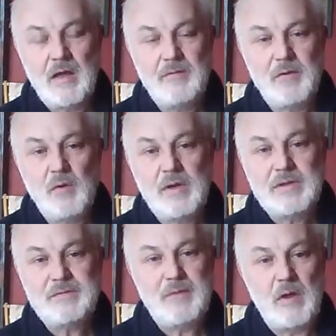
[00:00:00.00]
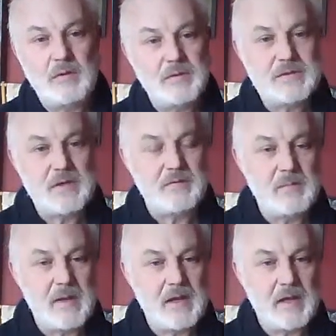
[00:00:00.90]
For all its faults over the
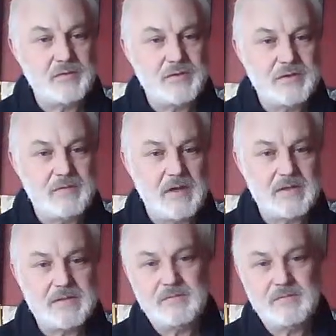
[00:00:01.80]
many hundreds of years,